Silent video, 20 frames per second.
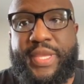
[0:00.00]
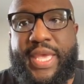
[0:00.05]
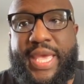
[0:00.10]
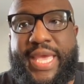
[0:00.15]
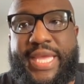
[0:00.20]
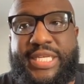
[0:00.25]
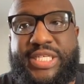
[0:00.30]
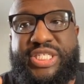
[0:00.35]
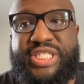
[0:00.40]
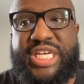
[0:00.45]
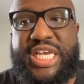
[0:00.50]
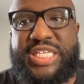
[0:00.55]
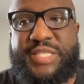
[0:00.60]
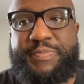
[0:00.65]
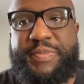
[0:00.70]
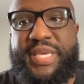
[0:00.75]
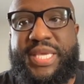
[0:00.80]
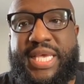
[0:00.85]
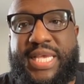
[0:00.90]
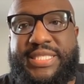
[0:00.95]
And
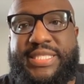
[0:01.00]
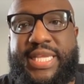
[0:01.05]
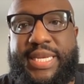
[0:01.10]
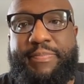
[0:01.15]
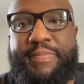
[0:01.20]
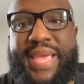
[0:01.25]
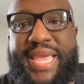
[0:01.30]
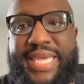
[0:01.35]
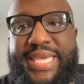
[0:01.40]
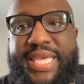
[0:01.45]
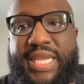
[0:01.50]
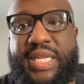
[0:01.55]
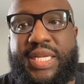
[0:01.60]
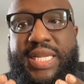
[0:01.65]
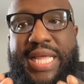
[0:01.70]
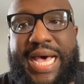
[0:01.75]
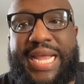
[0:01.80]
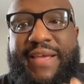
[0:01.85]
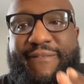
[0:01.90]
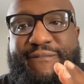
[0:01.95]
just because it may get a
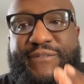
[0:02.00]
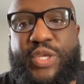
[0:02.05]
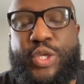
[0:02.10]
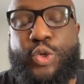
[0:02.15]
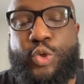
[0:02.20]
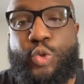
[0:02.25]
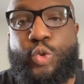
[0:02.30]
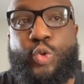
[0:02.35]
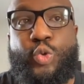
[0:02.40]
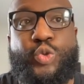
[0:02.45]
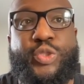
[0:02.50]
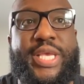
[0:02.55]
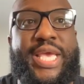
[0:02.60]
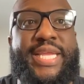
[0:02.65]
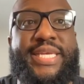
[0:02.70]
lot of views,